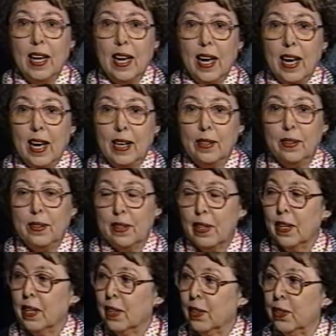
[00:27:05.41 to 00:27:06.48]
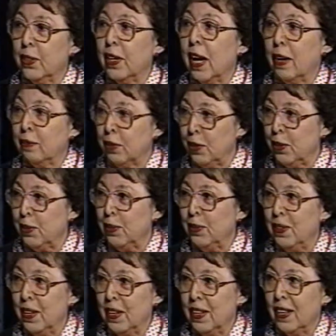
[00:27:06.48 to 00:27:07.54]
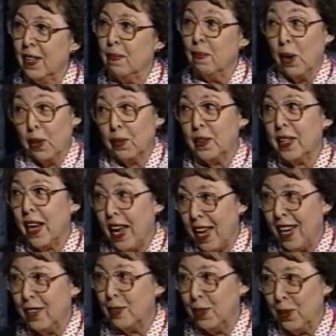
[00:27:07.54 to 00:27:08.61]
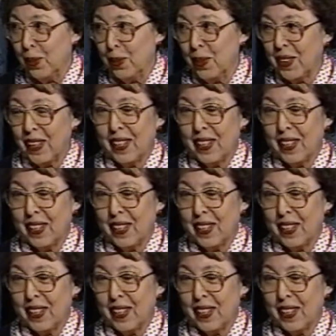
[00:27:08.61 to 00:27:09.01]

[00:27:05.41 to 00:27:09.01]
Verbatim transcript: And good afternoon, Margaret and Ruth.